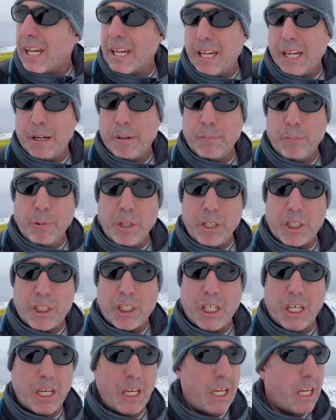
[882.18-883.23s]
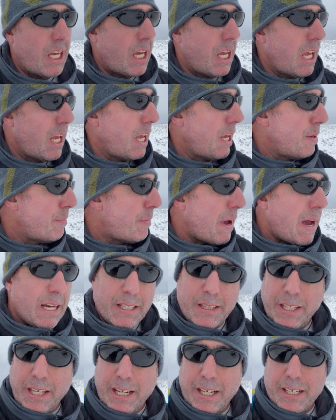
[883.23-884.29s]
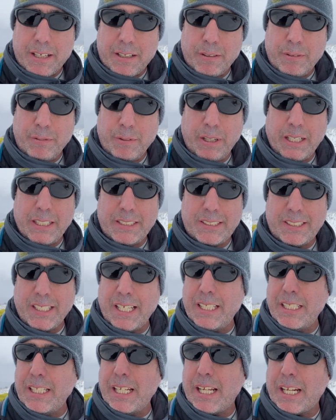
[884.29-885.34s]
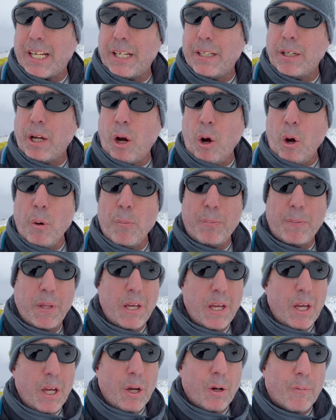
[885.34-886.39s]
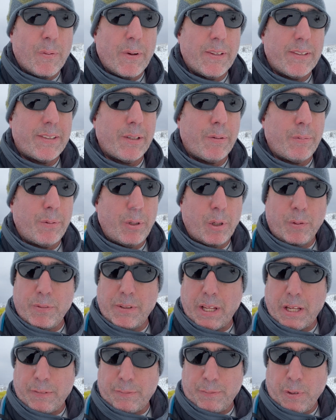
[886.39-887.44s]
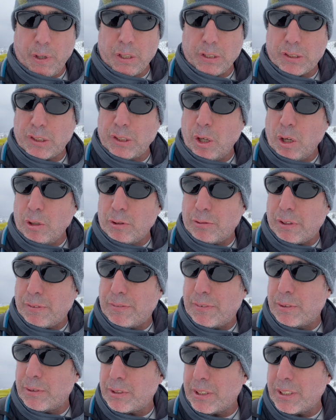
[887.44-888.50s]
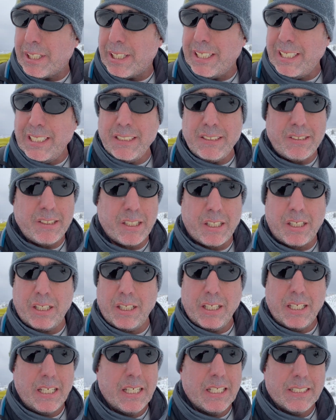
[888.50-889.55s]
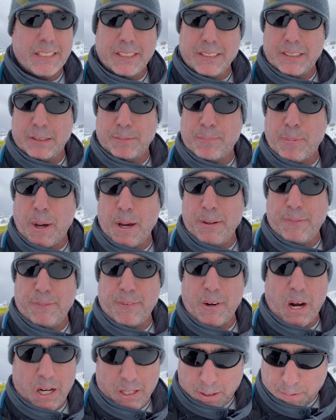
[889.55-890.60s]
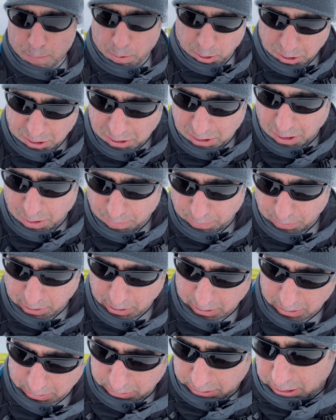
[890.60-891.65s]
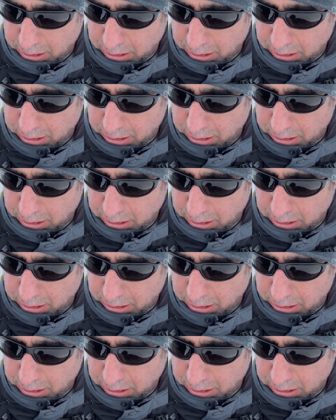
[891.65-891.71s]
in which back there, when I said that I hoped once I went over that first snowdrift it was going to get easier, this is by far the most difficult